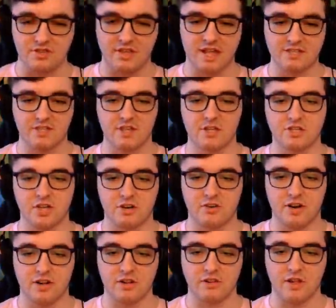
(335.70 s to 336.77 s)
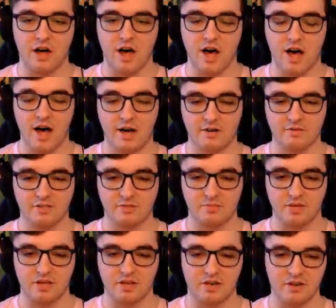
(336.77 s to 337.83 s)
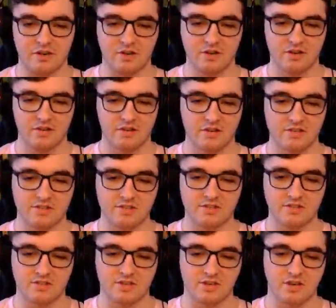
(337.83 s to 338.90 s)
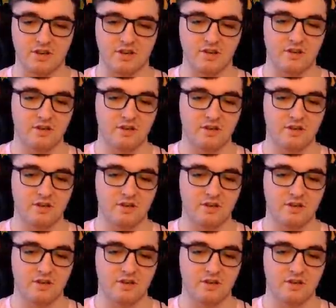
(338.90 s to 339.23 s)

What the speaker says: that's going to generate a lot of speed. This is, I'm